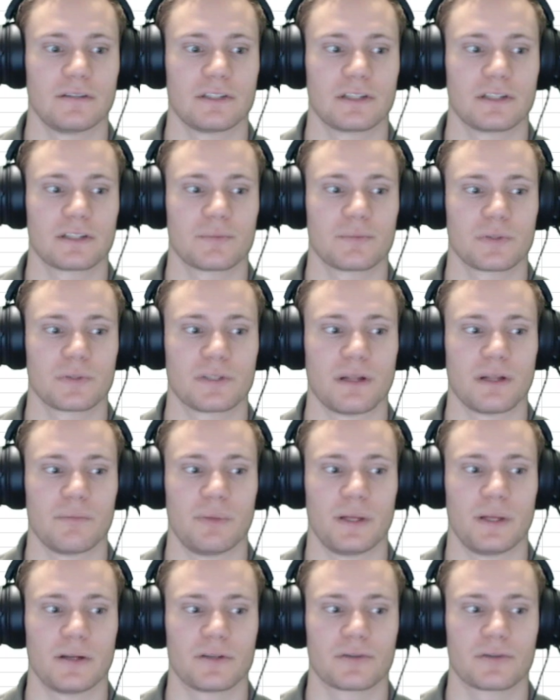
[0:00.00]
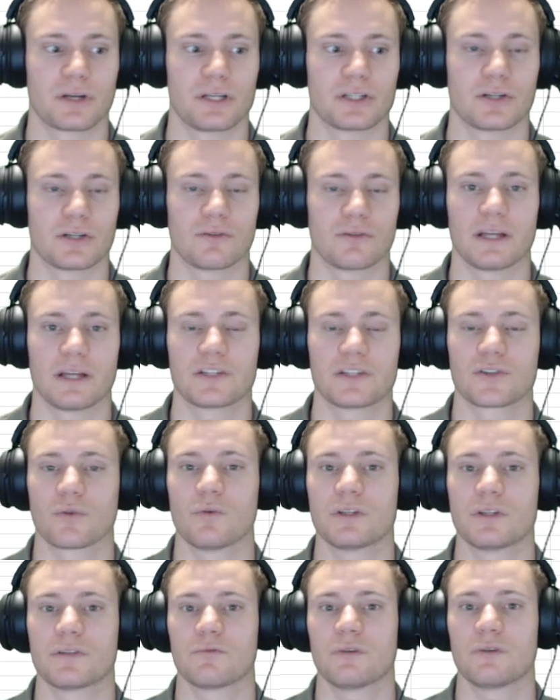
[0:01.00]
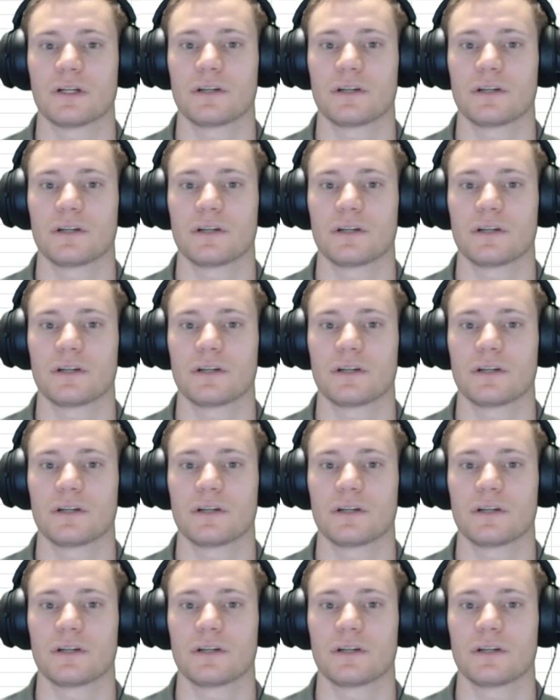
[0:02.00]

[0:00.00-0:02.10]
6% penetration, right? So what